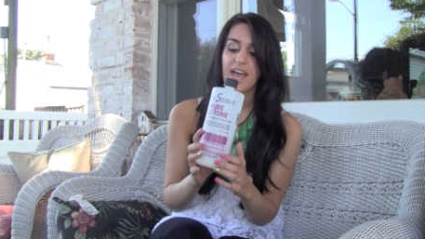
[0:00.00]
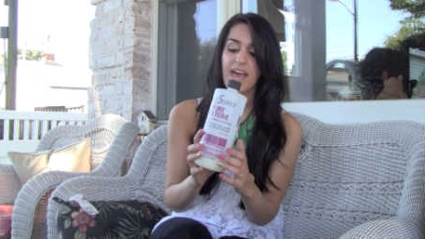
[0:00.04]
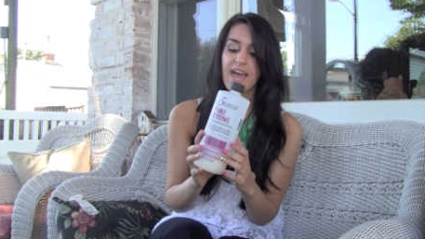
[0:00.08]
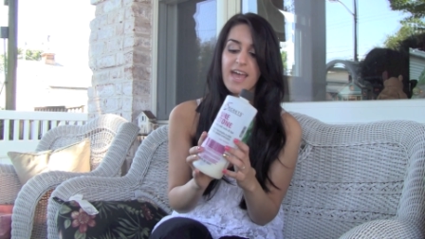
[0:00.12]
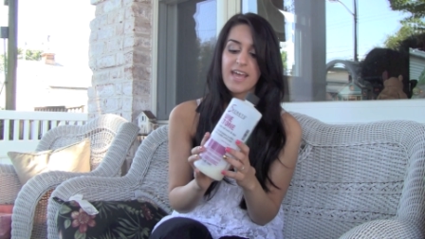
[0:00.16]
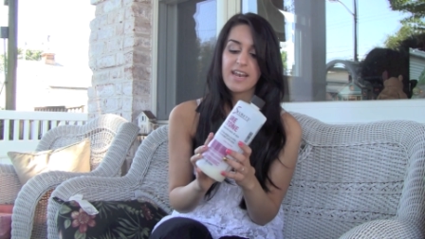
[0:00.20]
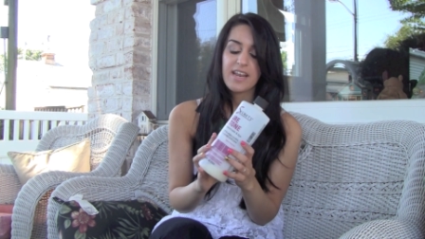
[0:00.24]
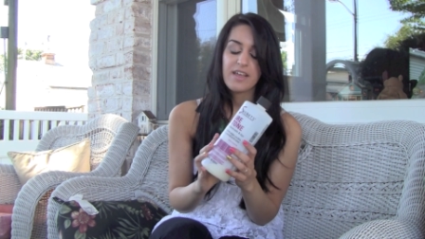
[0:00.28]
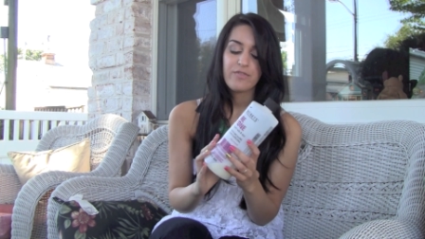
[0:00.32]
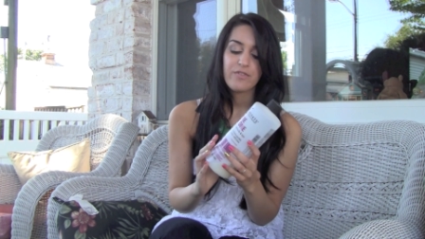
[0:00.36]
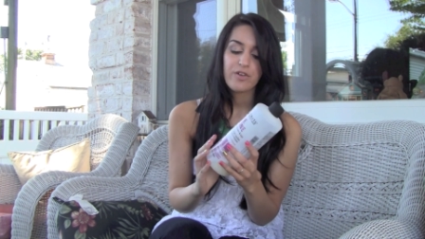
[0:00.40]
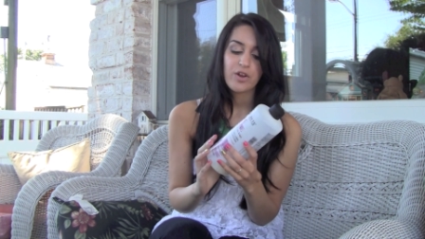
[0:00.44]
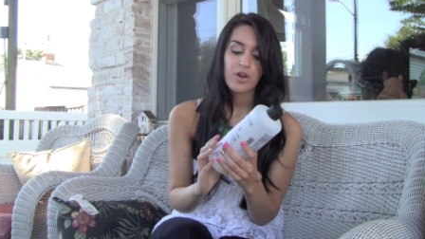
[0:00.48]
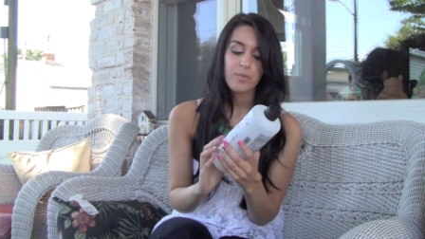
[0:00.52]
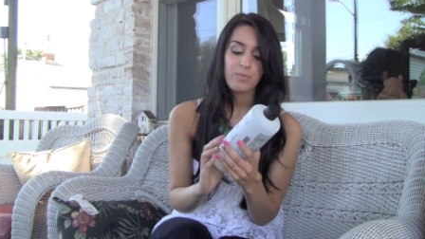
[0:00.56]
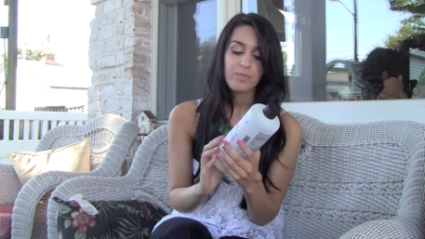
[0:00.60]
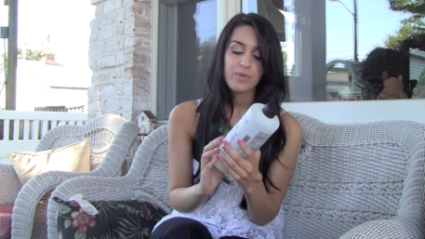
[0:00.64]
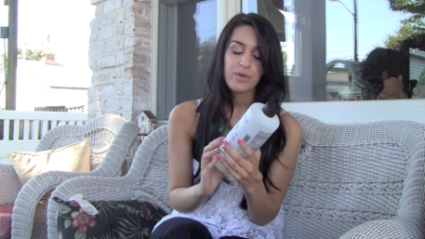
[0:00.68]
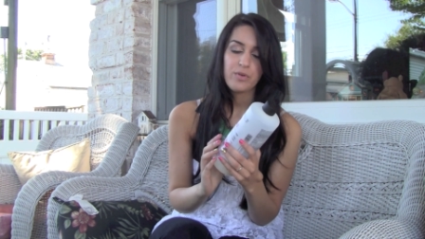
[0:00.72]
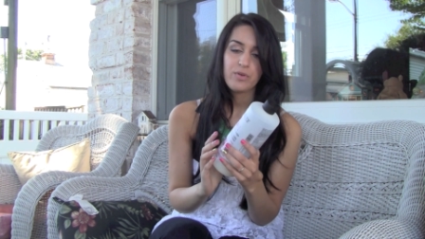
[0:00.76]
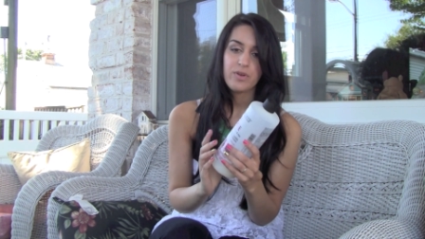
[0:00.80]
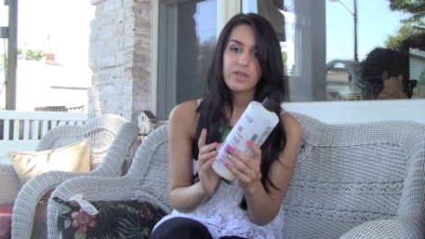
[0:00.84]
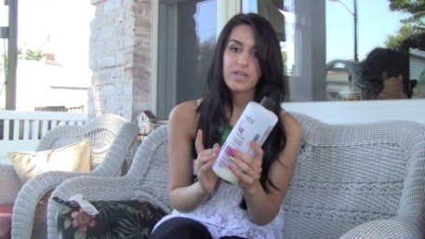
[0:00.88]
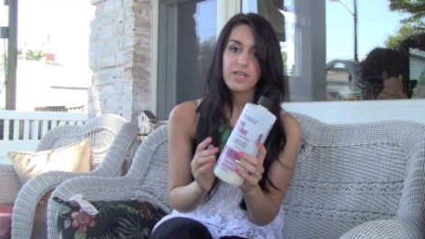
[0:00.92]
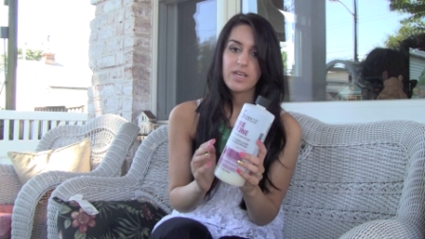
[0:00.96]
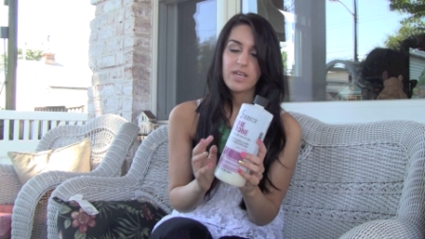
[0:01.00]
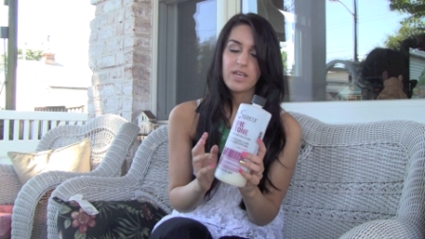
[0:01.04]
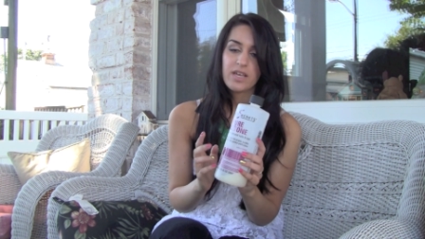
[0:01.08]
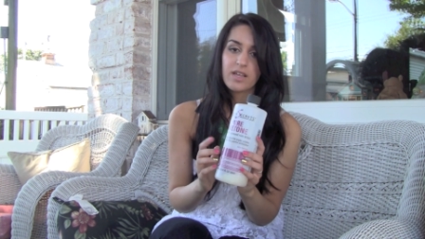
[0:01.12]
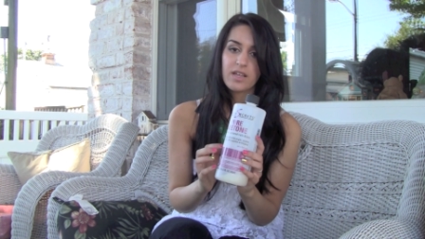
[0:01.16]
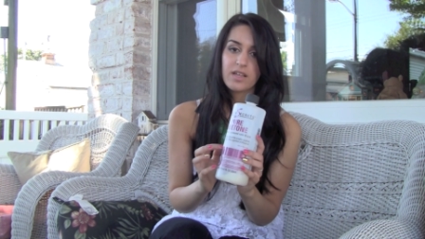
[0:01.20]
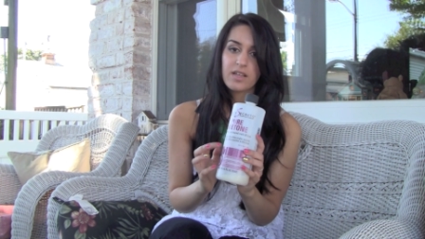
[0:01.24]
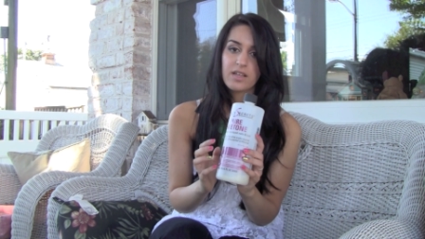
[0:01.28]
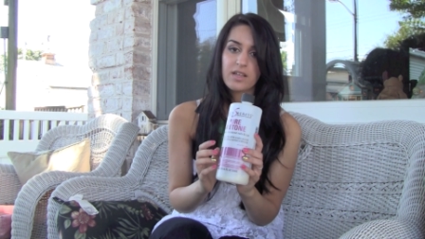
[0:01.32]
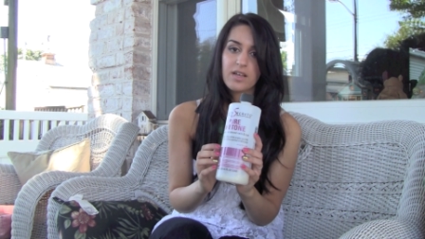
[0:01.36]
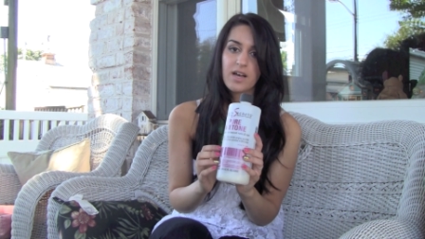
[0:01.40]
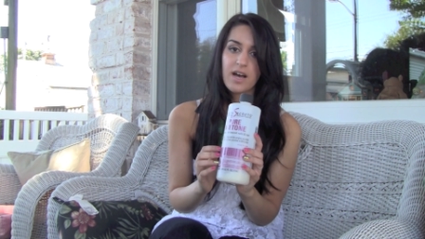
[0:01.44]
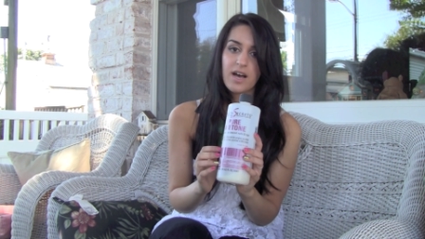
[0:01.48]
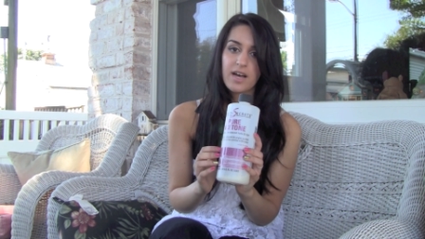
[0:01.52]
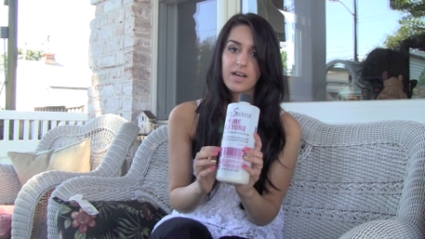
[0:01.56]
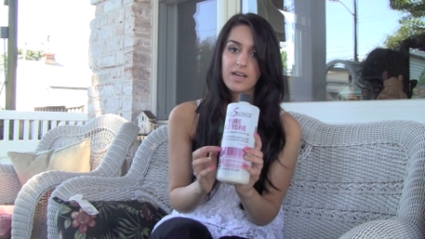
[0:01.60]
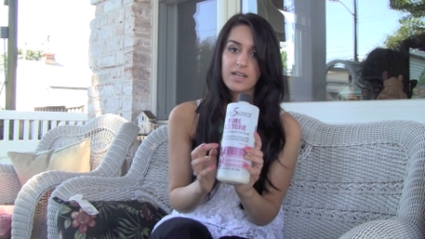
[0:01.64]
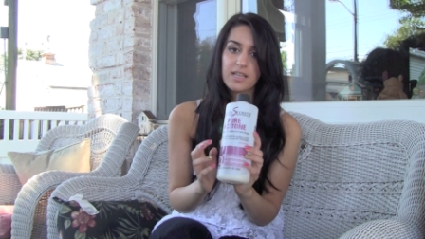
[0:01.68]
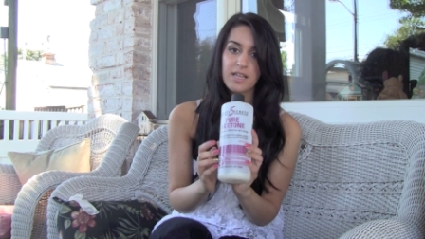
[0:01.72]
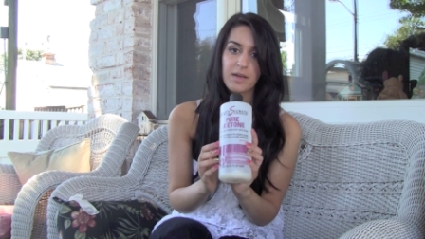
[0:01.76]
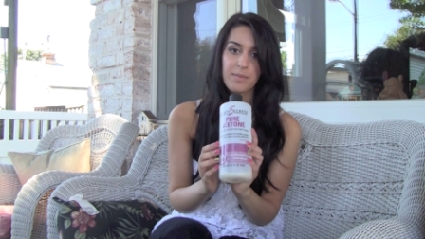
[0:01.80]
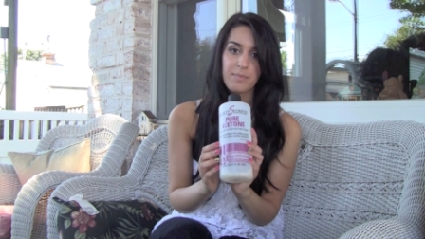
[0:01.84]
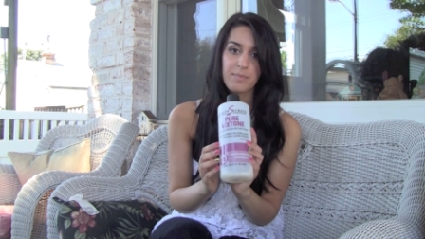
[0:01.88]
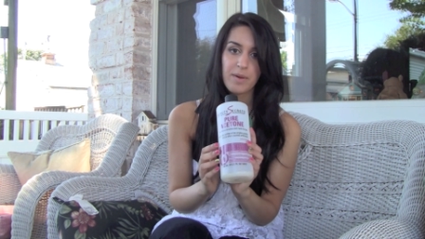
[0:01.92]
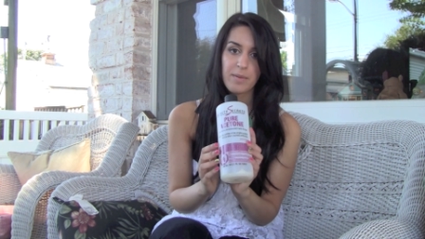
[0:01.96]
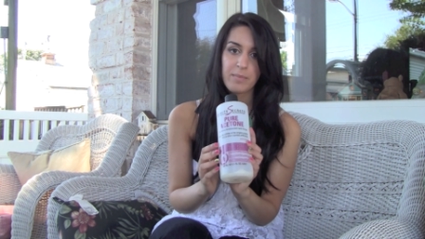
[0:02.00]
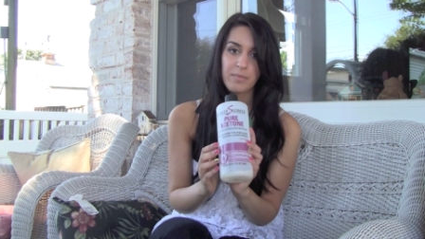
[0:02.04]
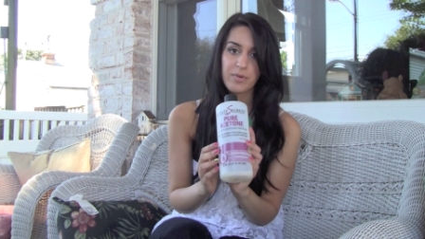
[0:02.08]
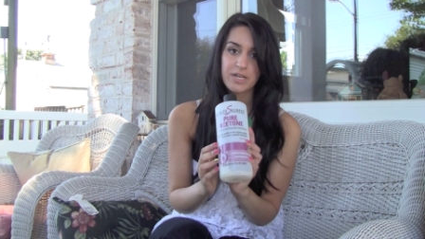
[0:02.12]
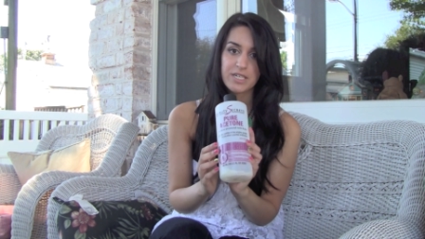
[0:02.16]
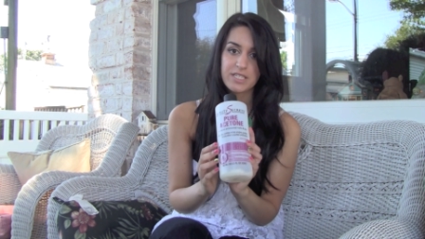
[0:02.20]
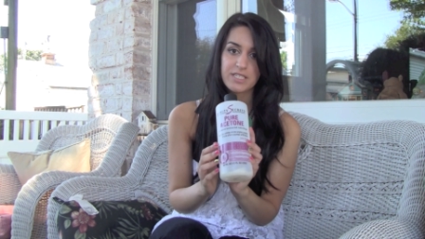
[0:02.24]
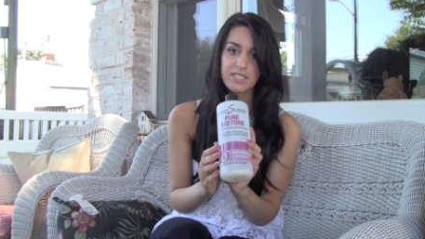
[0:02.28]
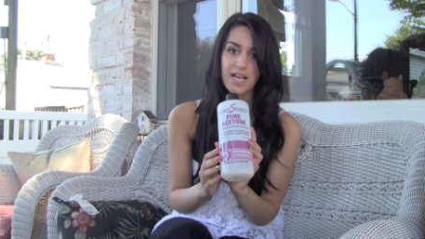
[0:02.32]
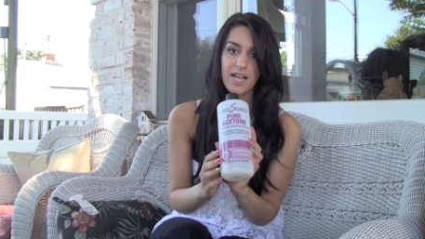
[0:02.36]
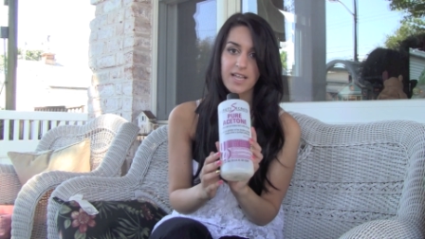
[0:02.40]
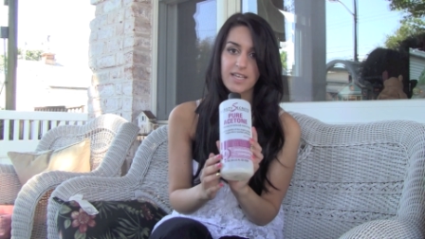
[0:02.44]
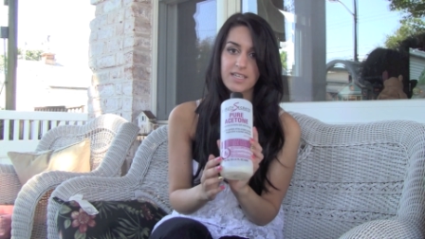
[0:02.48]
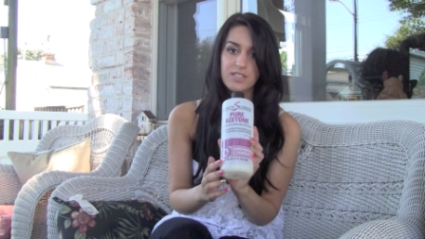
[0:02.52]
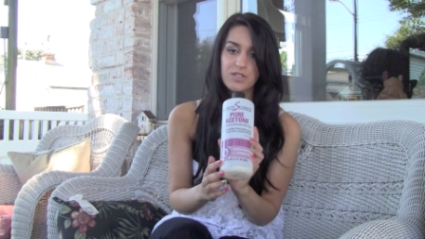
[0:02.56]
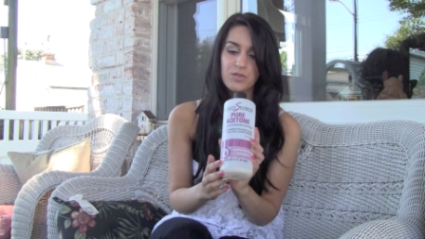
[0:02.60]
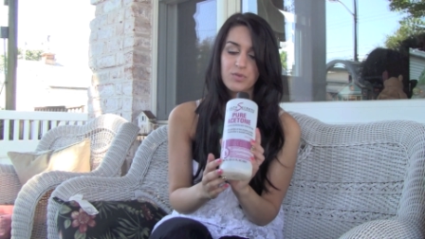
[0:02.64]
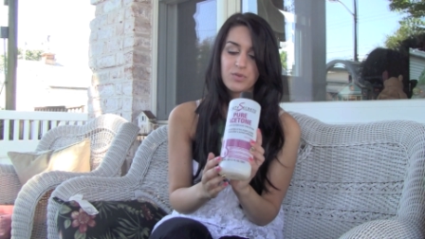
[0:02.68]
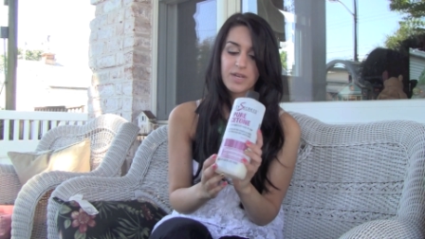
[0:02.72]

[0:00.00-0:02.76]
And if you're a beauty uh, club member at Sally's,